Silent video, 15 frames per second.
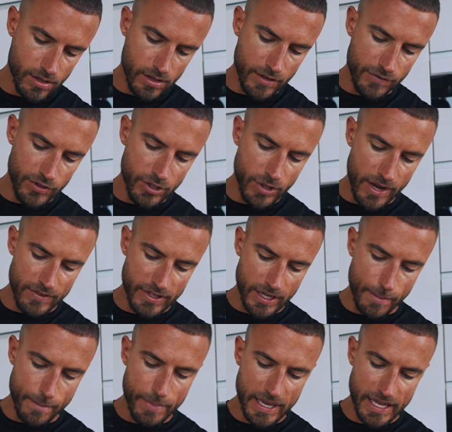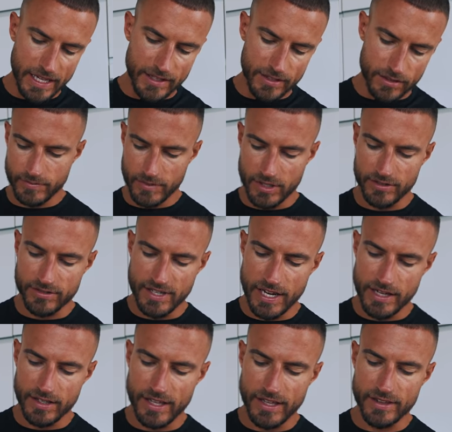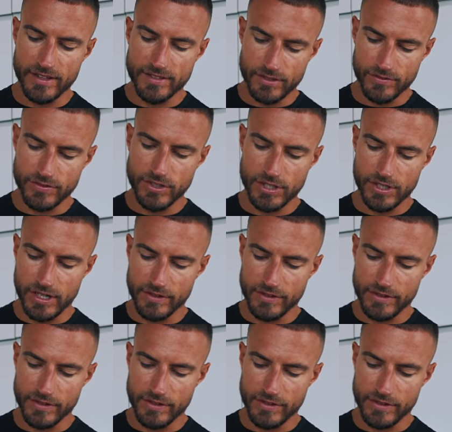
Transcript: If you do have like a big container like this, obviously you're